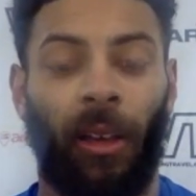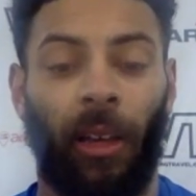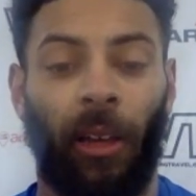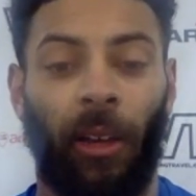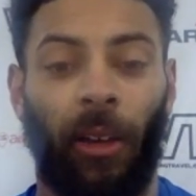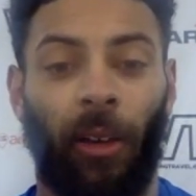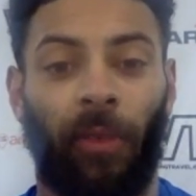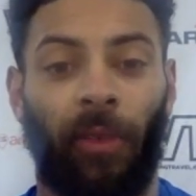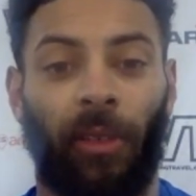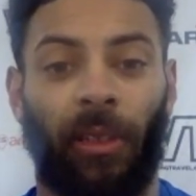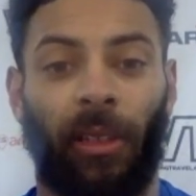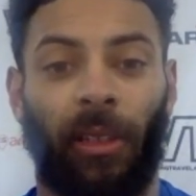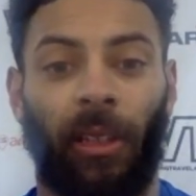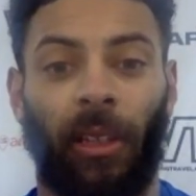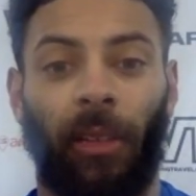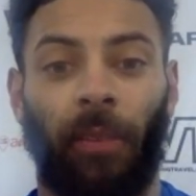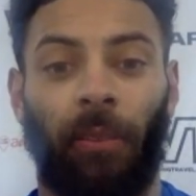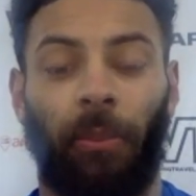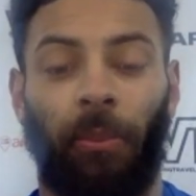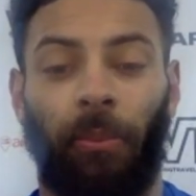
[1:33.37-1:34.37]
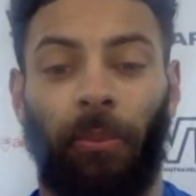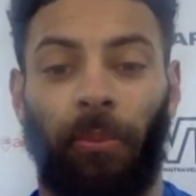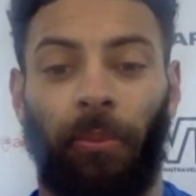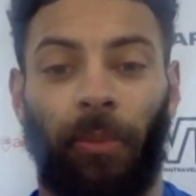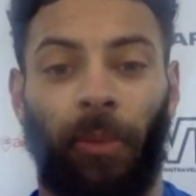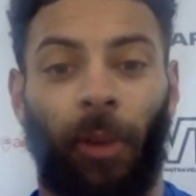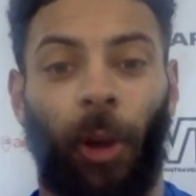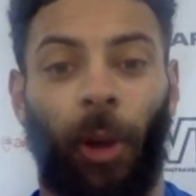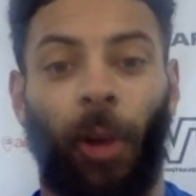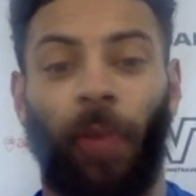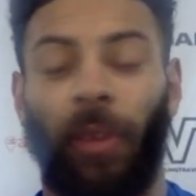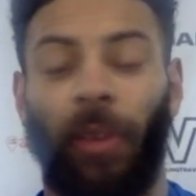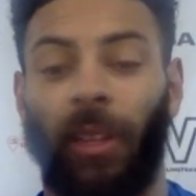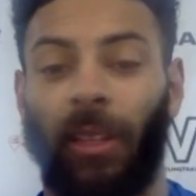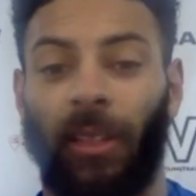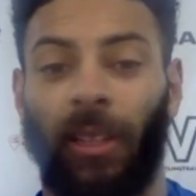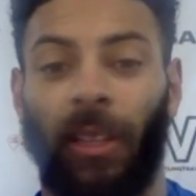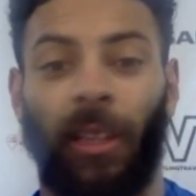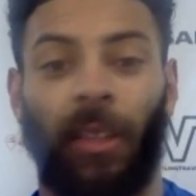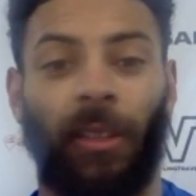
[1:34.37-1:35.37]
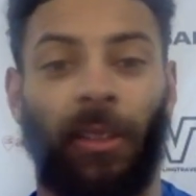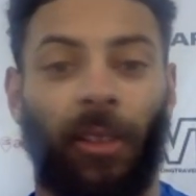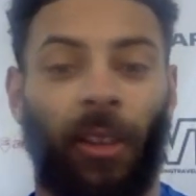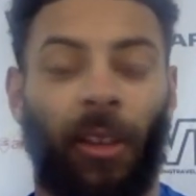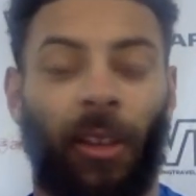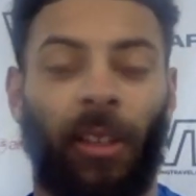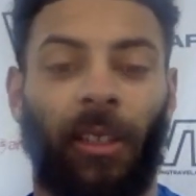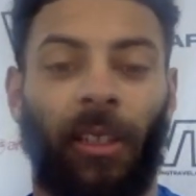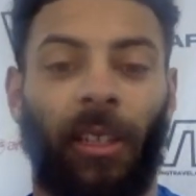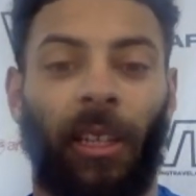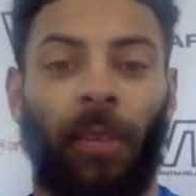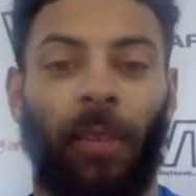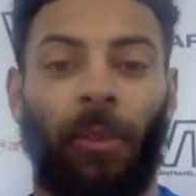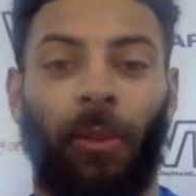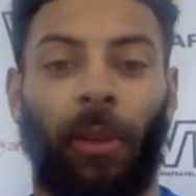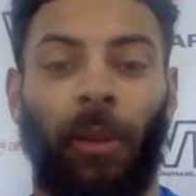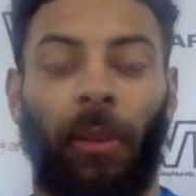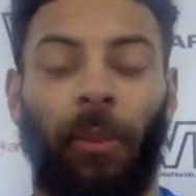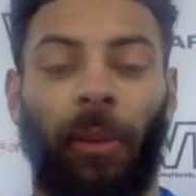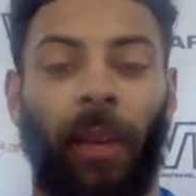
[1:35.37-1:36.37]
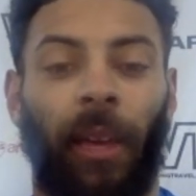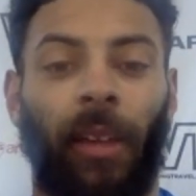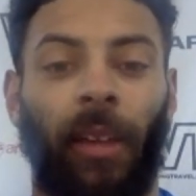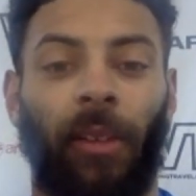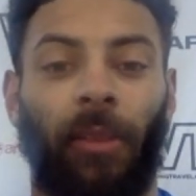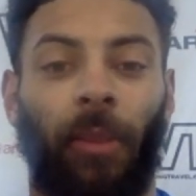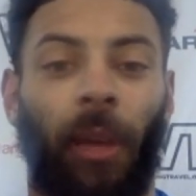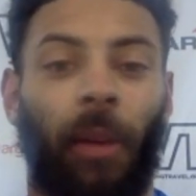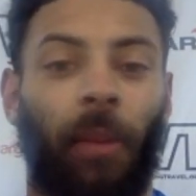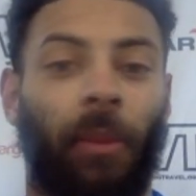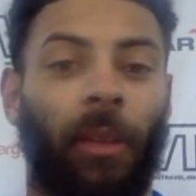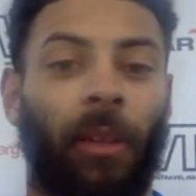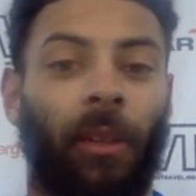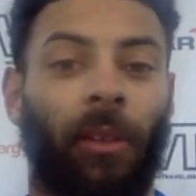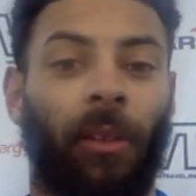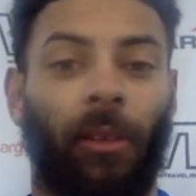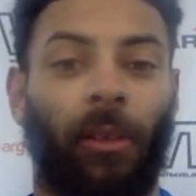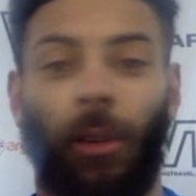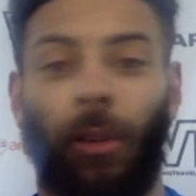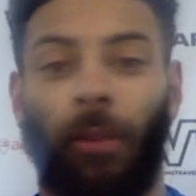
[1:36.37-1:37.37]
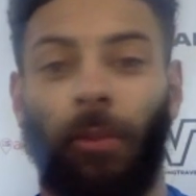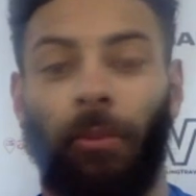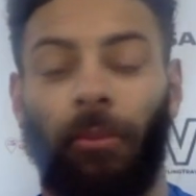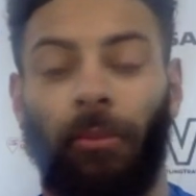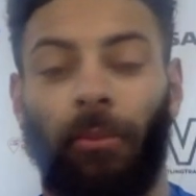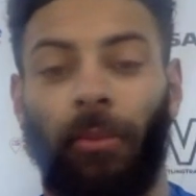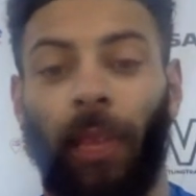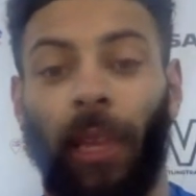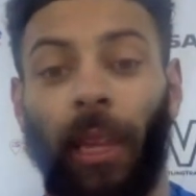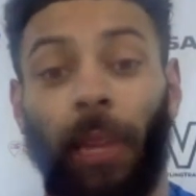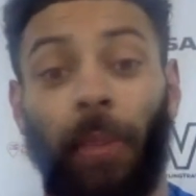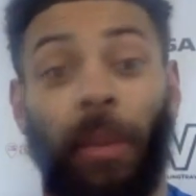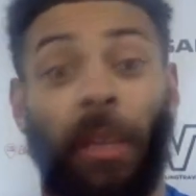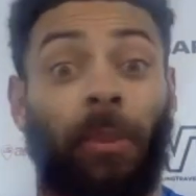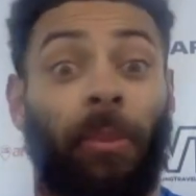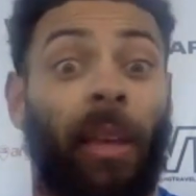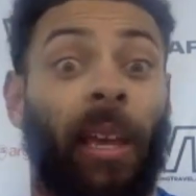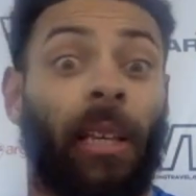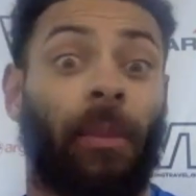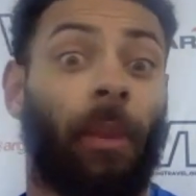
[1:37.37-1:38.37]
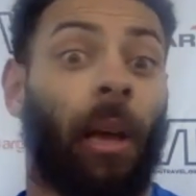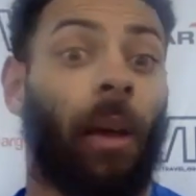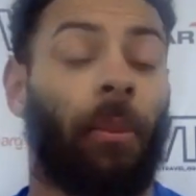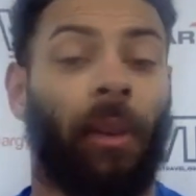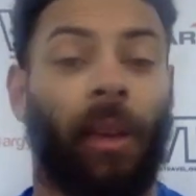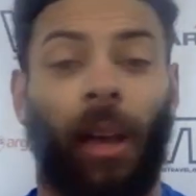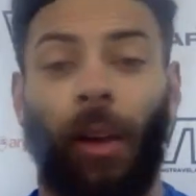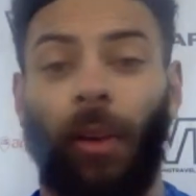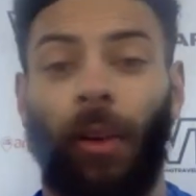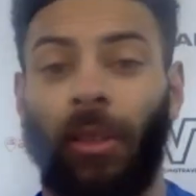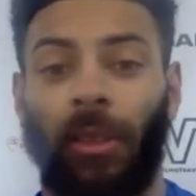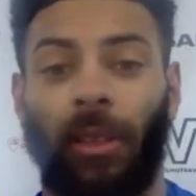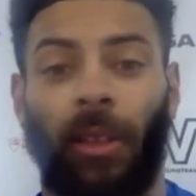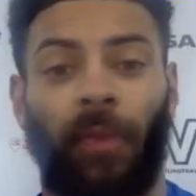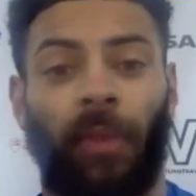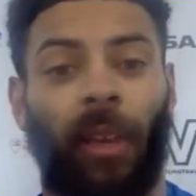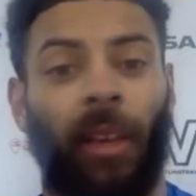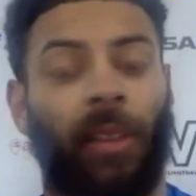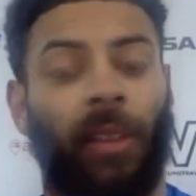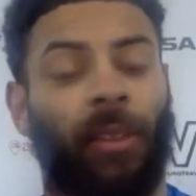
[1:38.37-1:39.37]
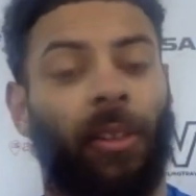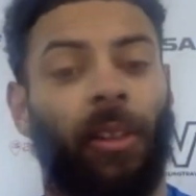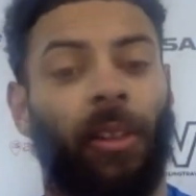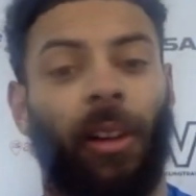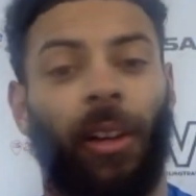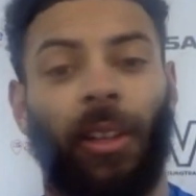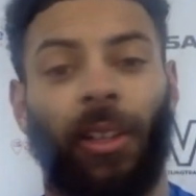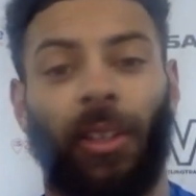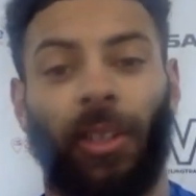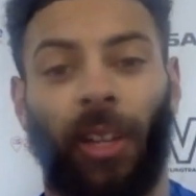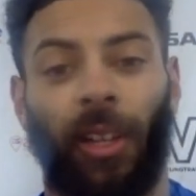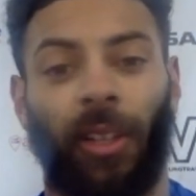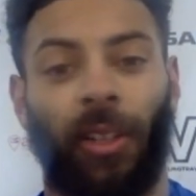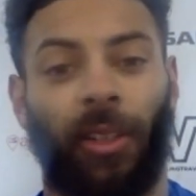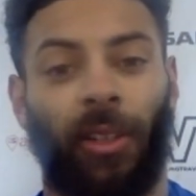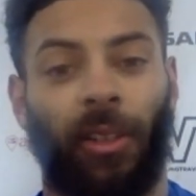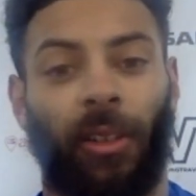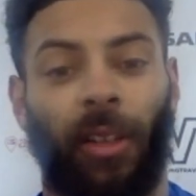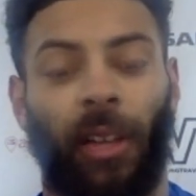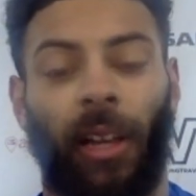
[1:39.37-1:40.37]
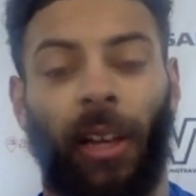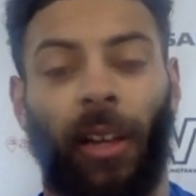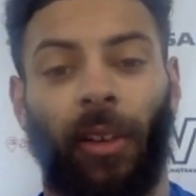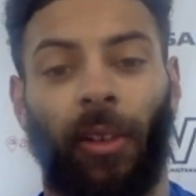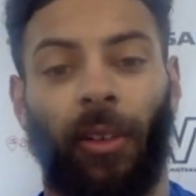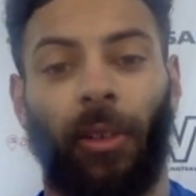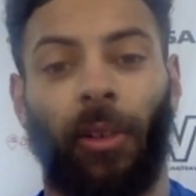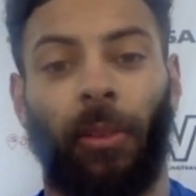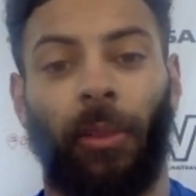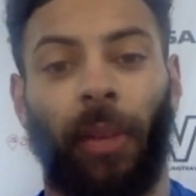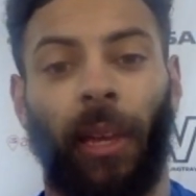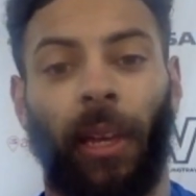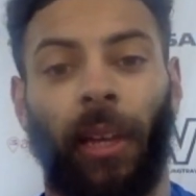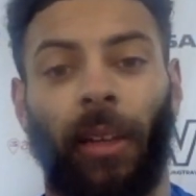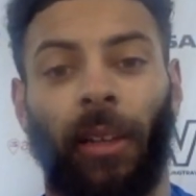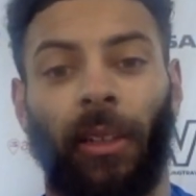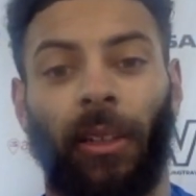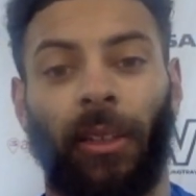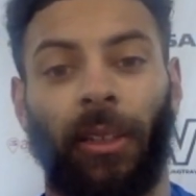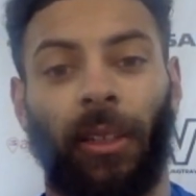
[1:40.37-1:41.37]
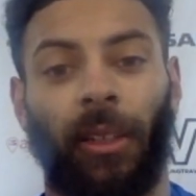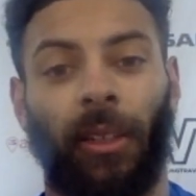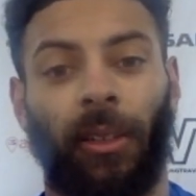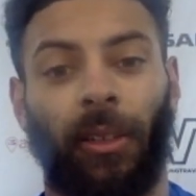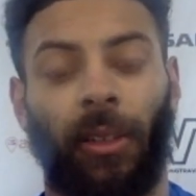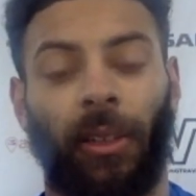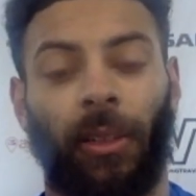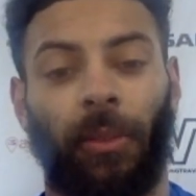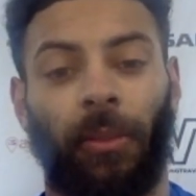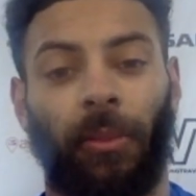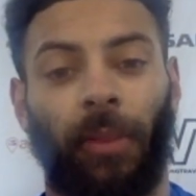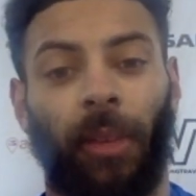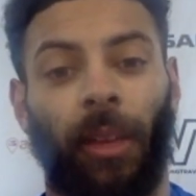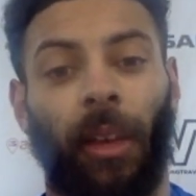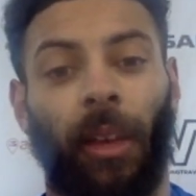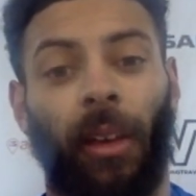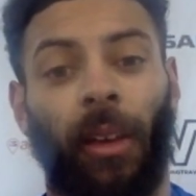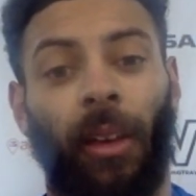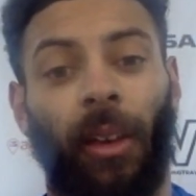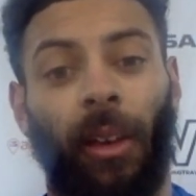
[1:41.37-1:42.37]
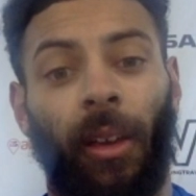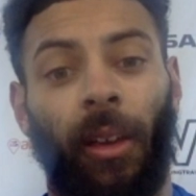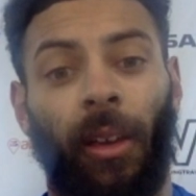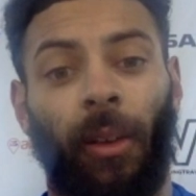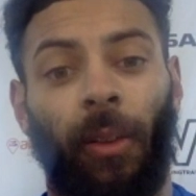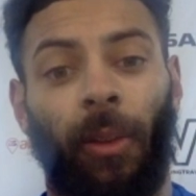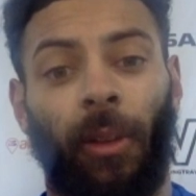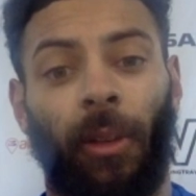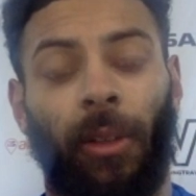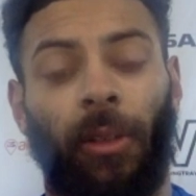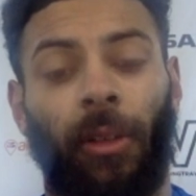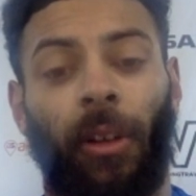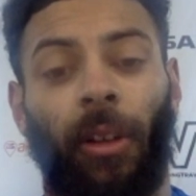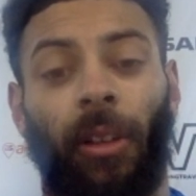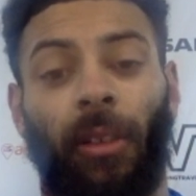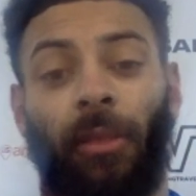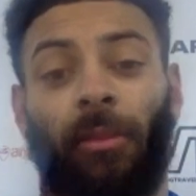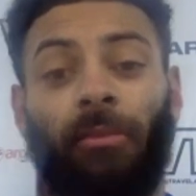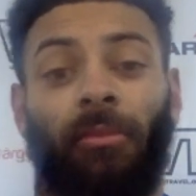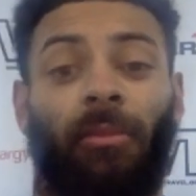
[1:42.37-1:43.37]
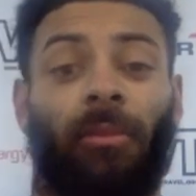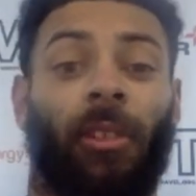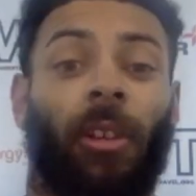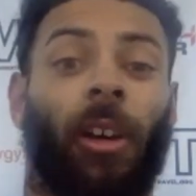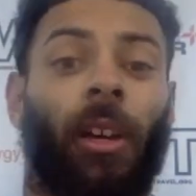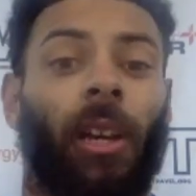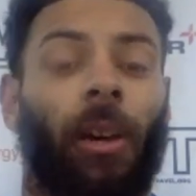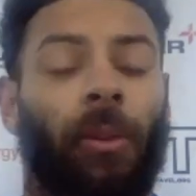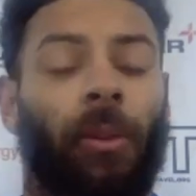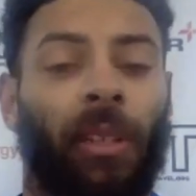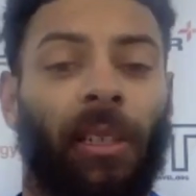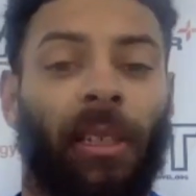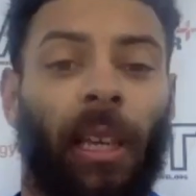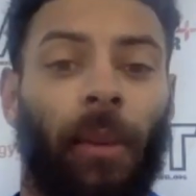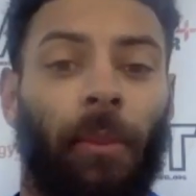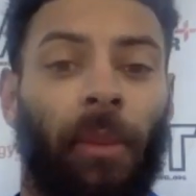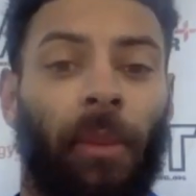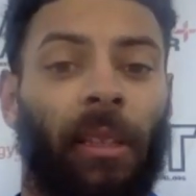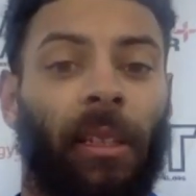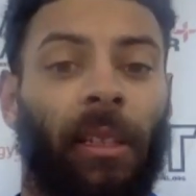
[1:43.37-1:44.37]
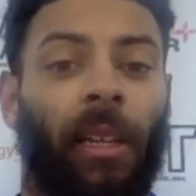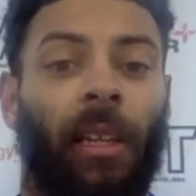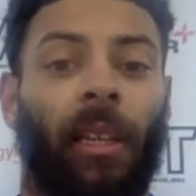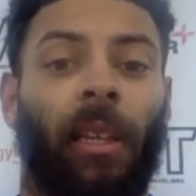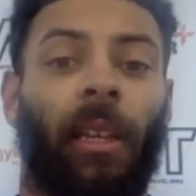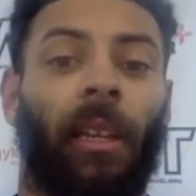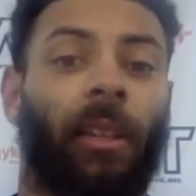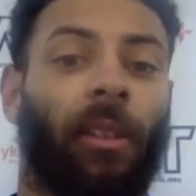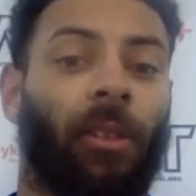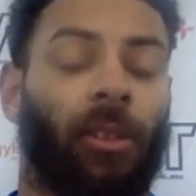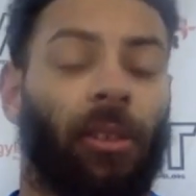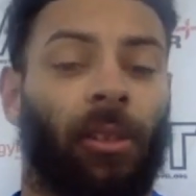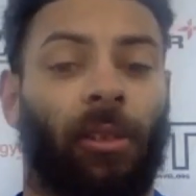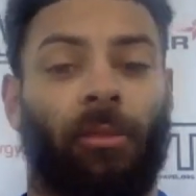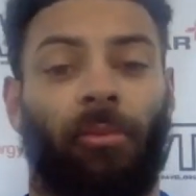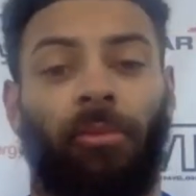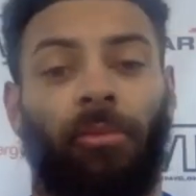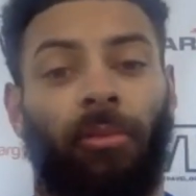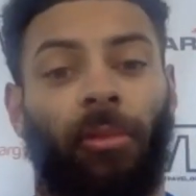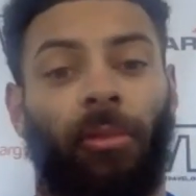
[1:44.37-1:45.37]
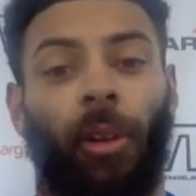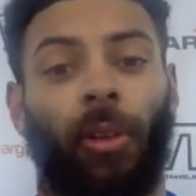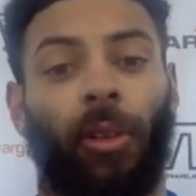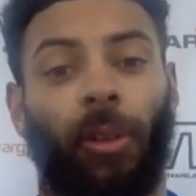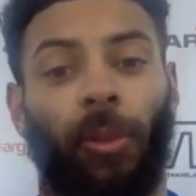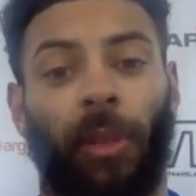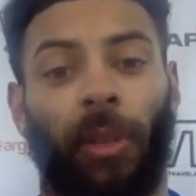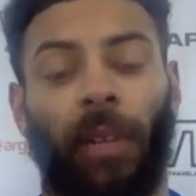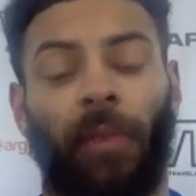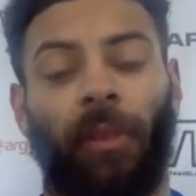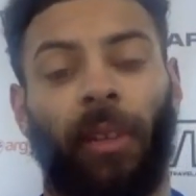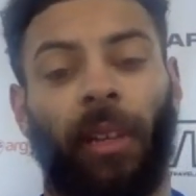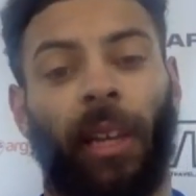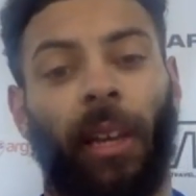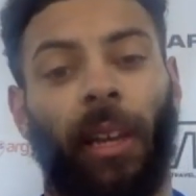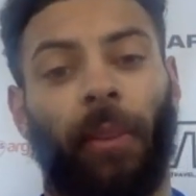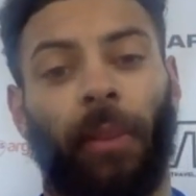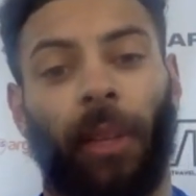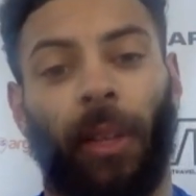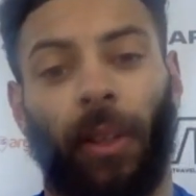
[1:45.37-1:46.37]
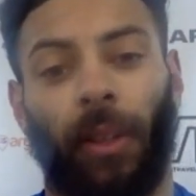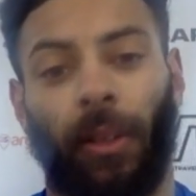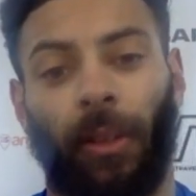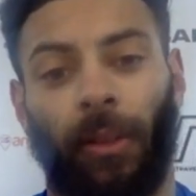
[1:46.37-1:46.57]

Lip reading: And obviously, COVID is hitting certain teams where players might be not... Like the best players might be out and stuff like that. So you can't judge like who you're playing this year. So it's we just got to turn up with the same mentality and just go to win every game now.